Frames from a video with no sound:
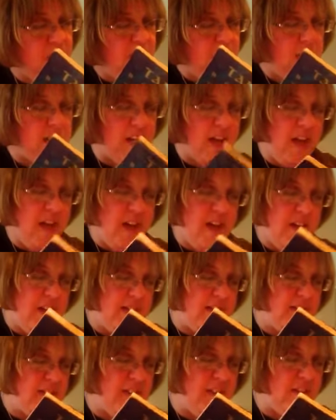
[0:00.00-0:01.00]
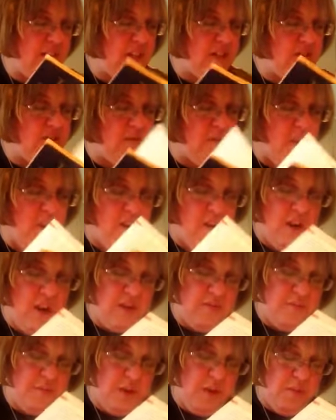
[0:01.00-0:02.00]
Again, these are
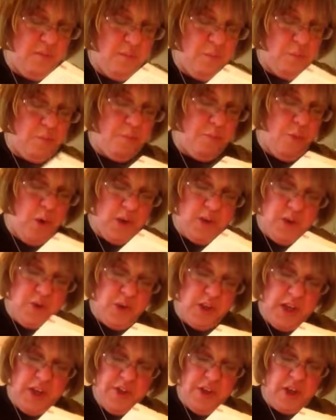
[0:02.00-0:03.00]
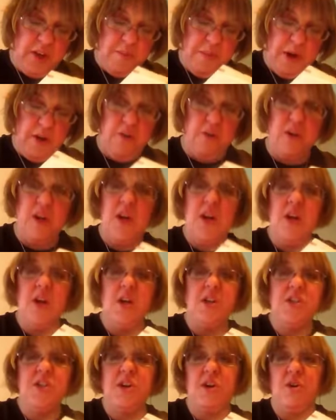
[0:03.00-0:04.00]
all, the one tricky thing about
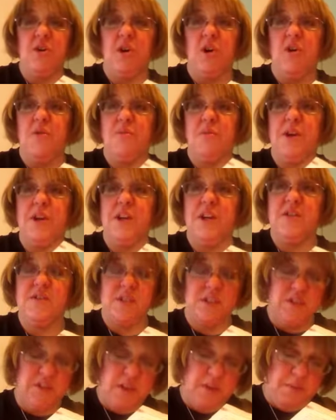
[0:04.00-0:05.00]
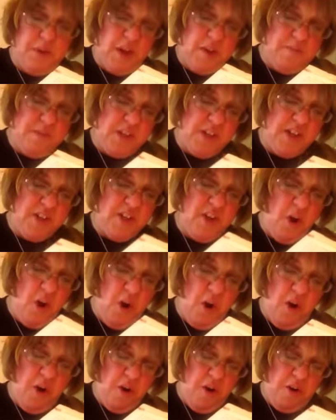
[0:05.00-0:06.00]
tarot card readings is sometimes it is
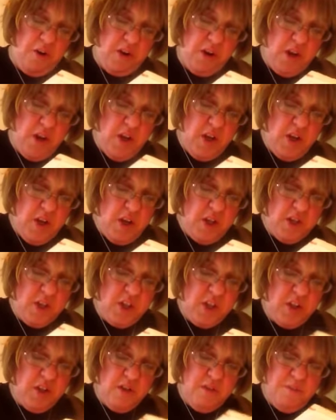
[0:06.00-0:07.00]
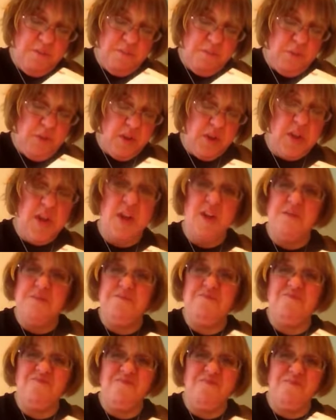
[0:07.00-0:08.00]
hard to
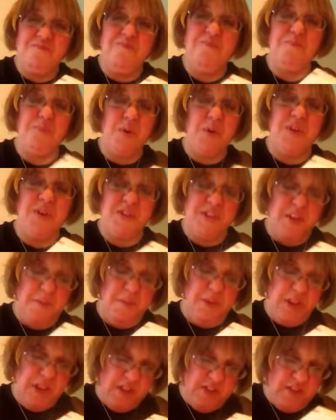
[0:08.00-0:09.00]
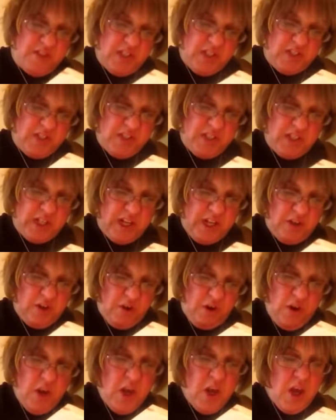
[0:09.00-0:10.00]
put some of these things
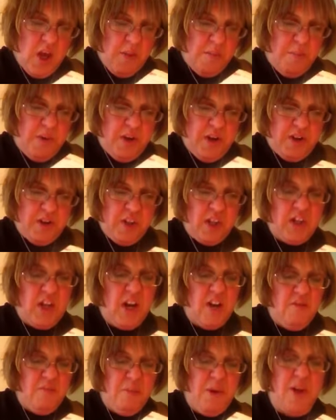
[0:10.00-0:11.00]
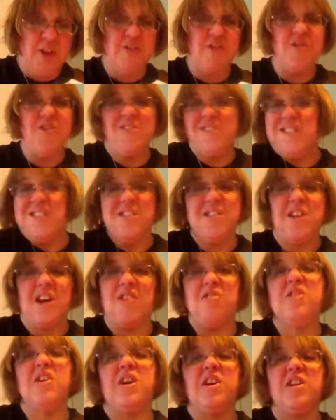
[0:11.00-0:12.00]
together. But the Knight of Pentacles does
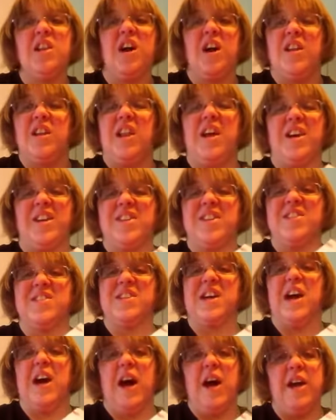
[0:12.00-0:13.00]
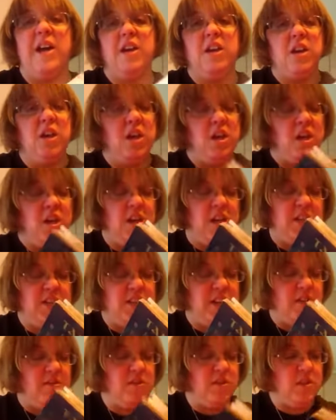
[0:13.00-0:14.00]
sound a lot like this guy.
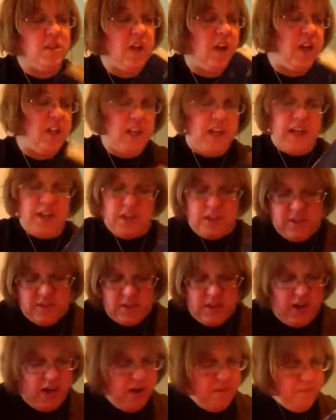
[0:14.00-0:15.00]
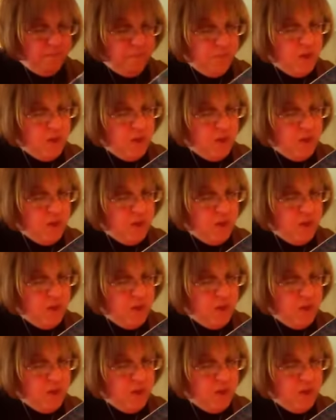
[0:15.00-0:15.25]
It sounds a lot like this guy.